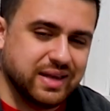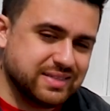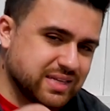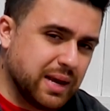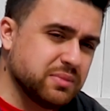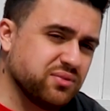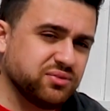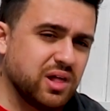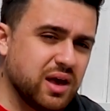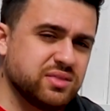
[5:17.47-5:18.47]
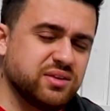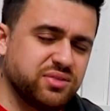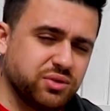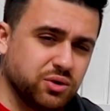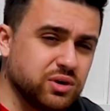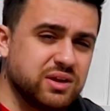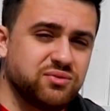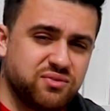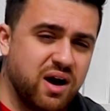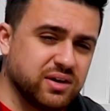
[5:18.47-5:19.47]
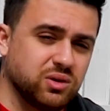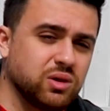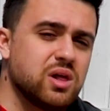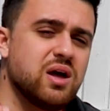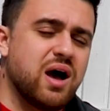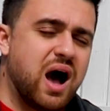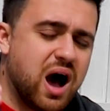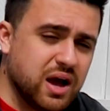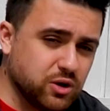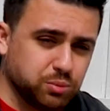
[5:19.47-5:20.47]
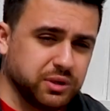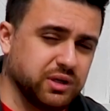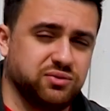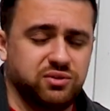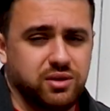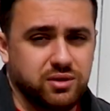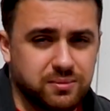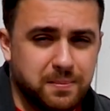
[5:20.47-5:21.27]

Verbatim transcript: it's time to fly the third and final high oblique flight.